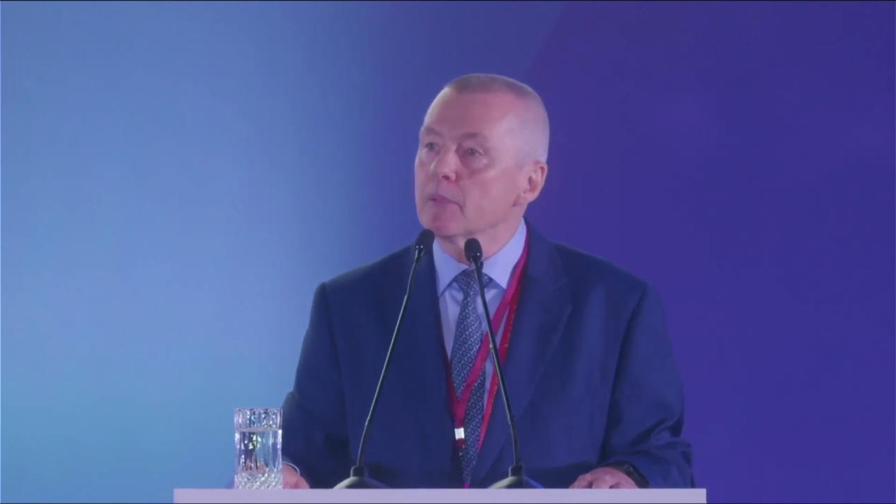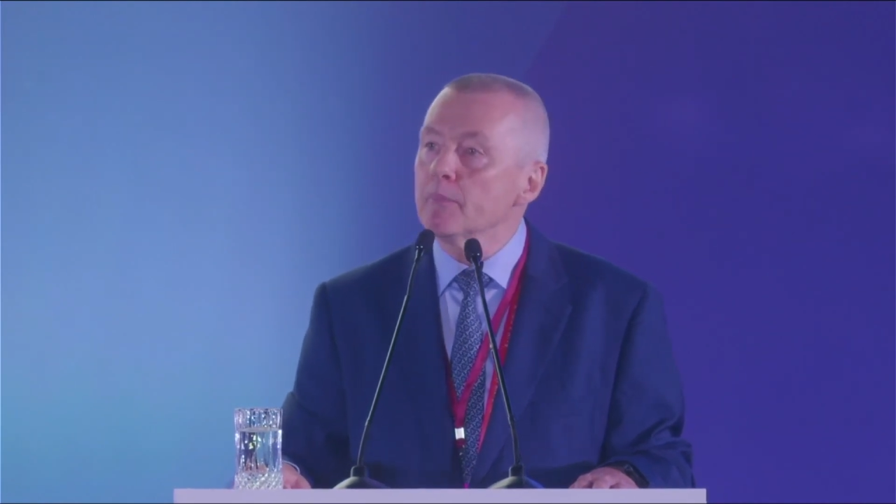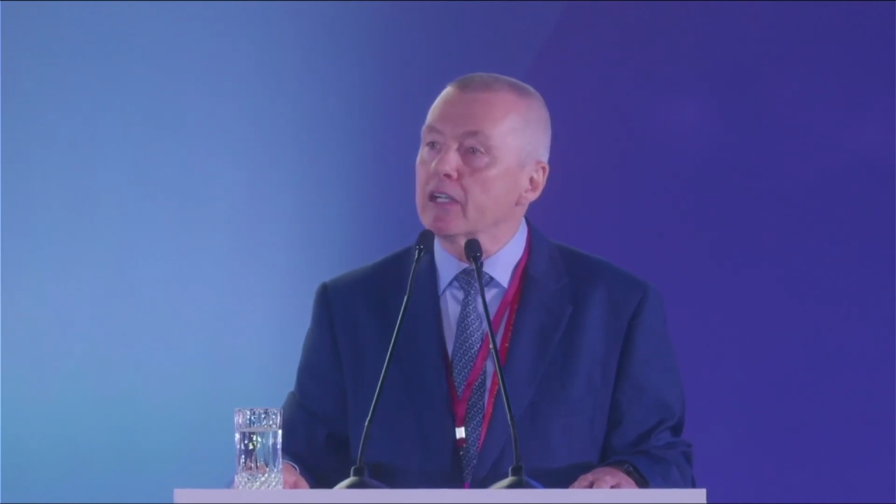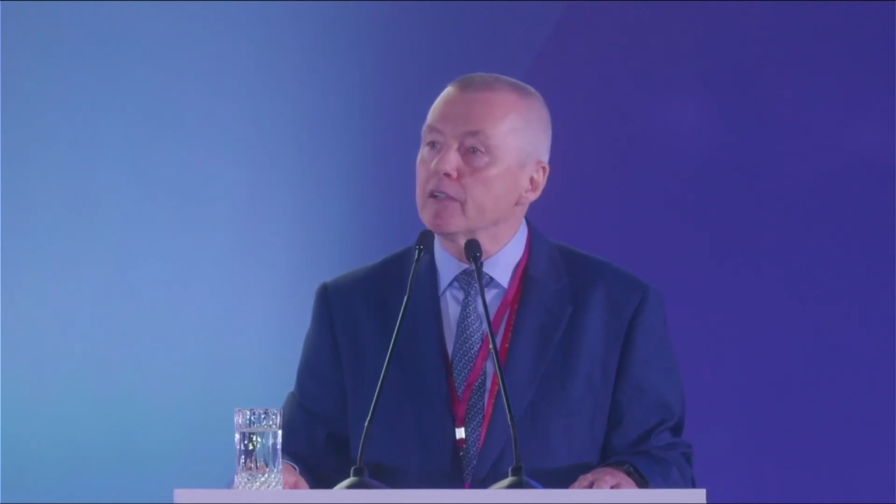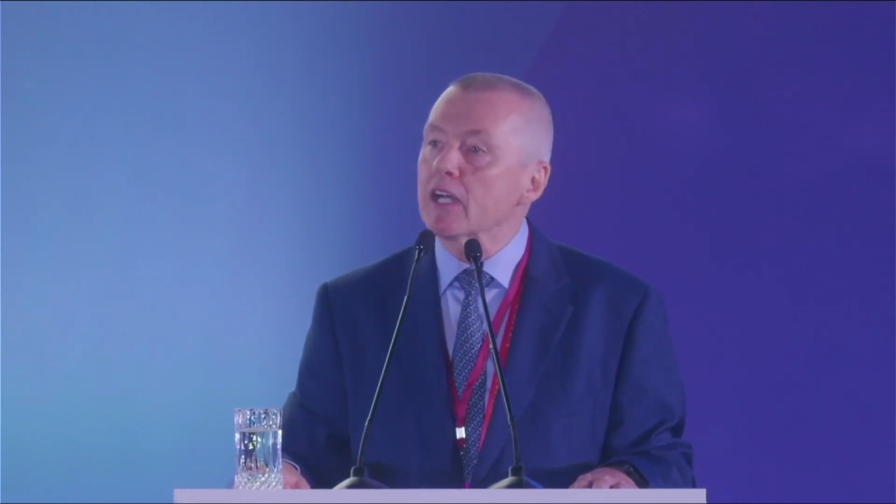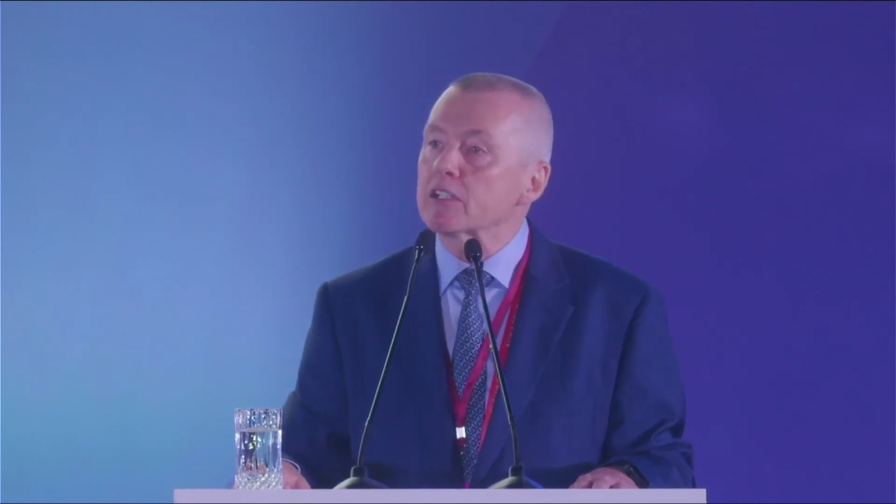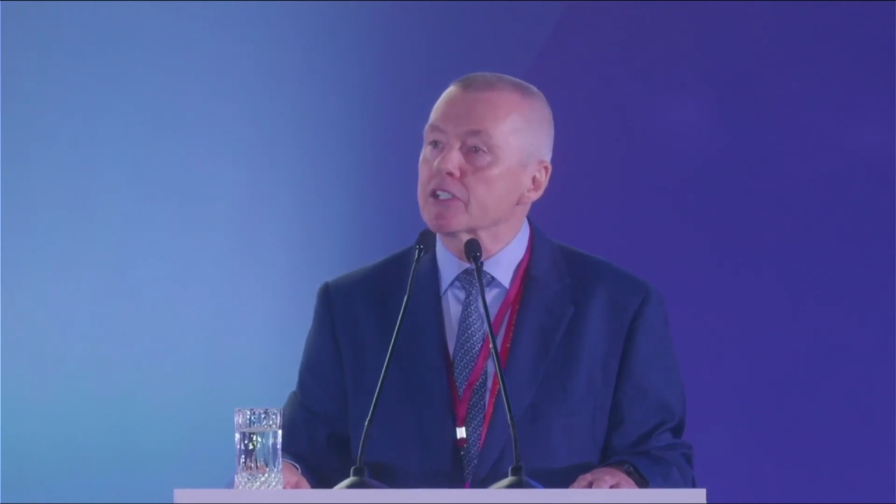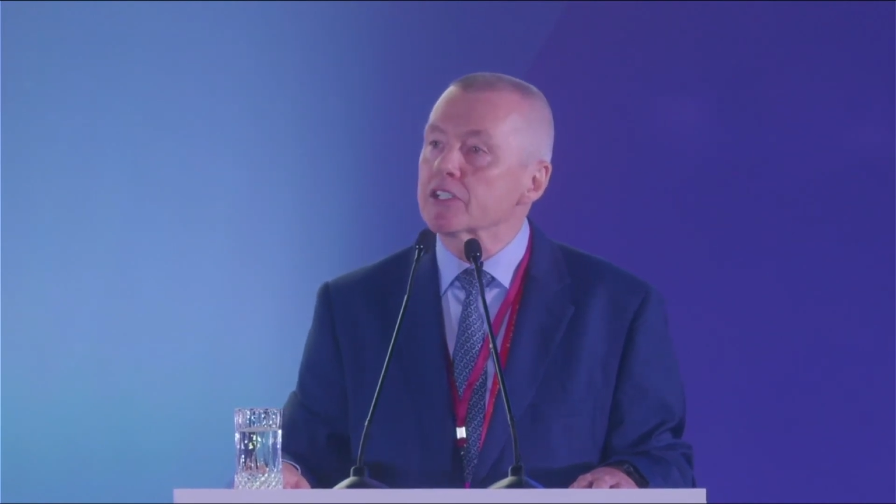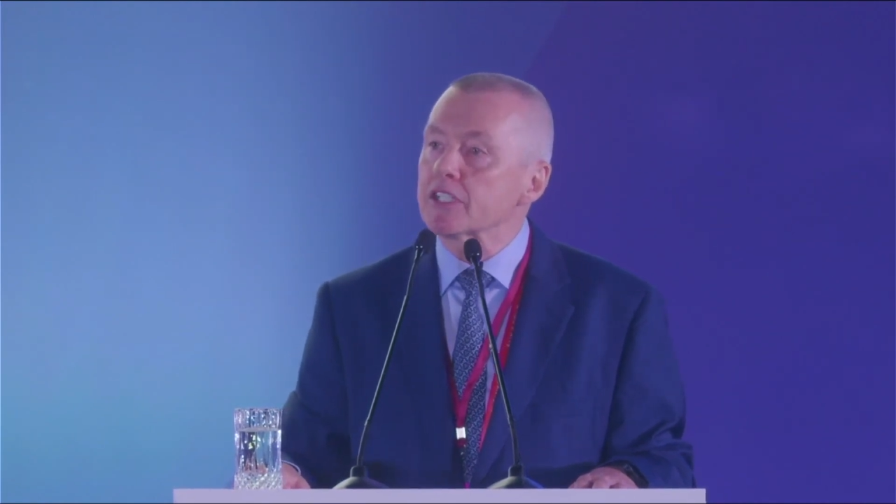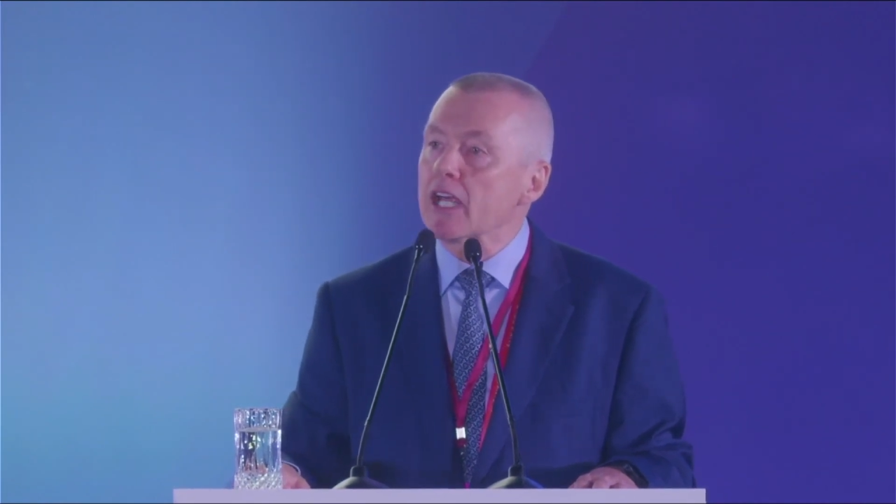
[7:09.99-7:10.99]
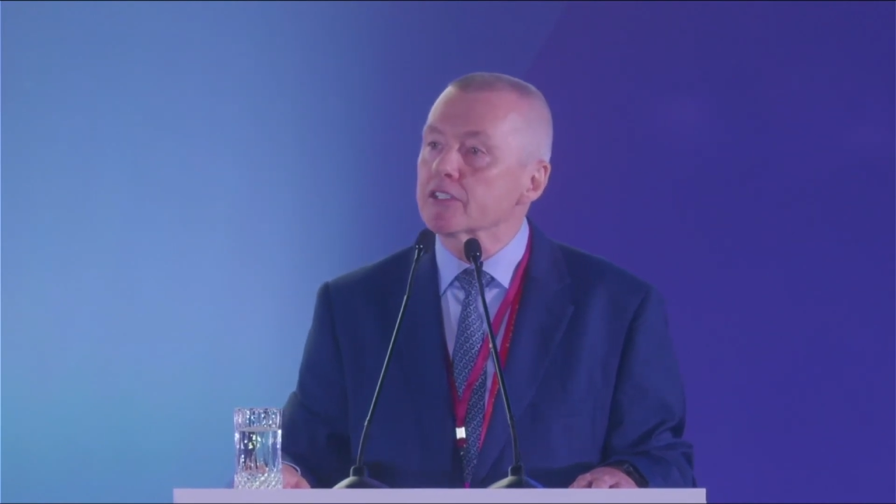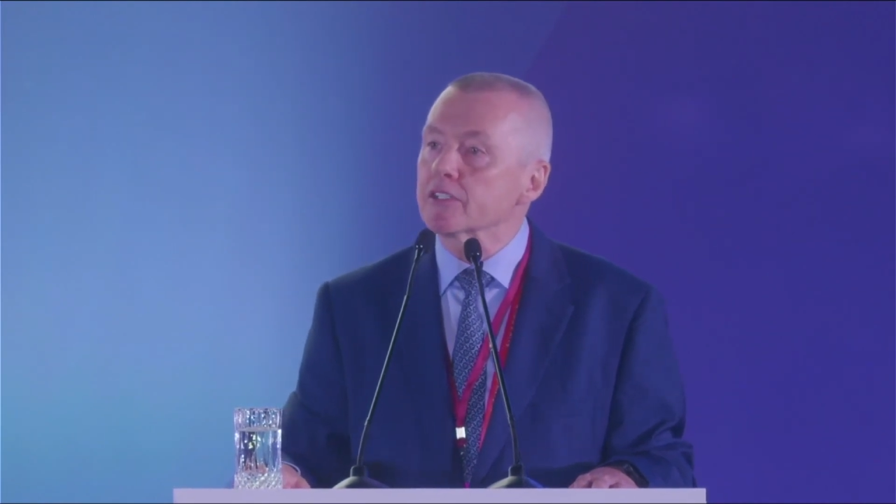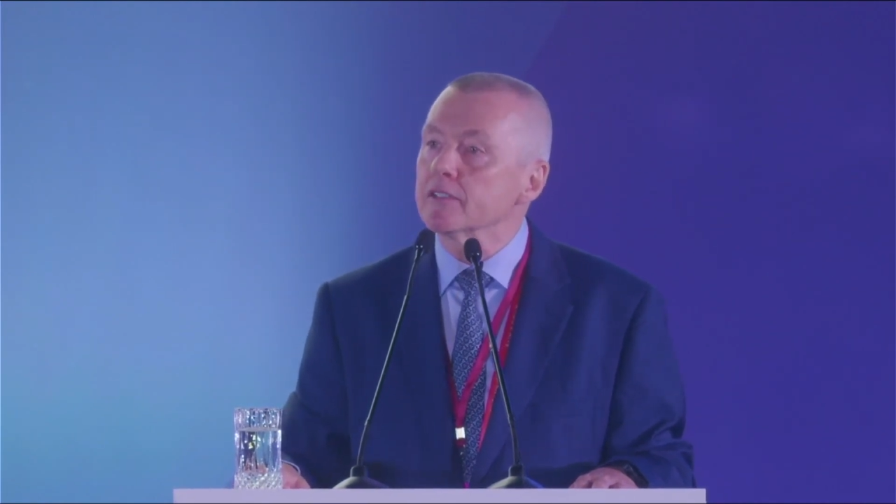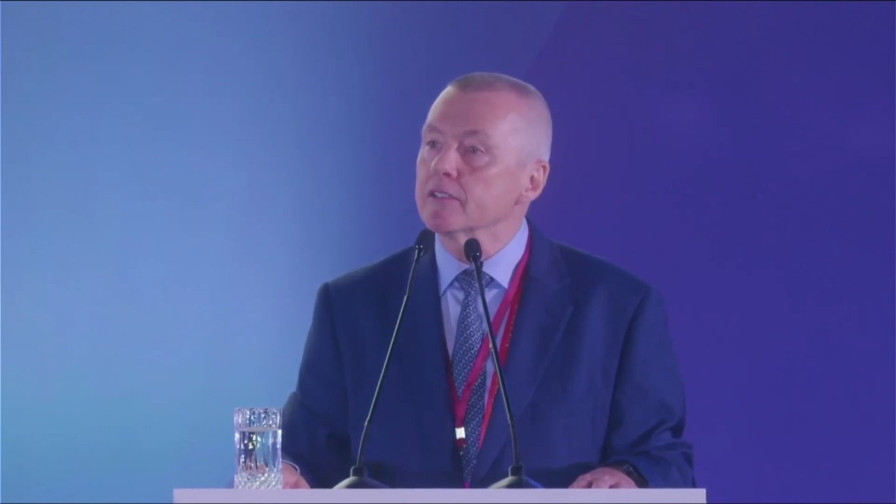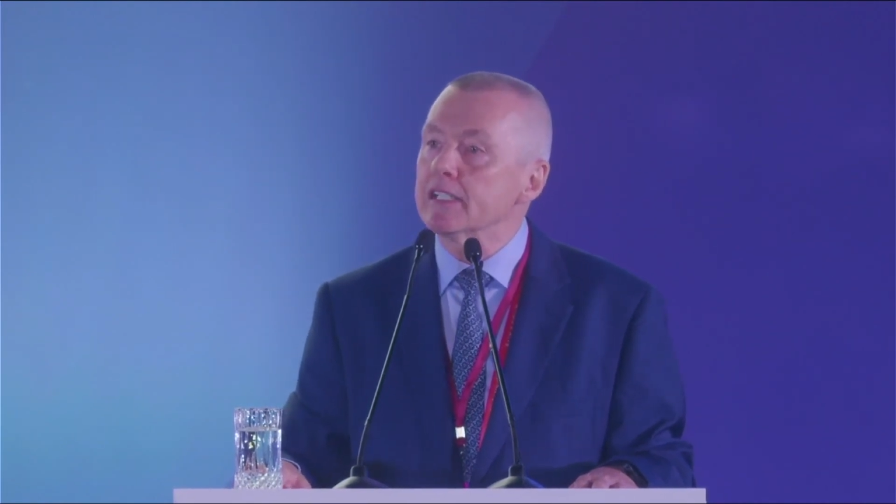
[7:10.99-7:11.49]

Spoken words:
the manufacturing sector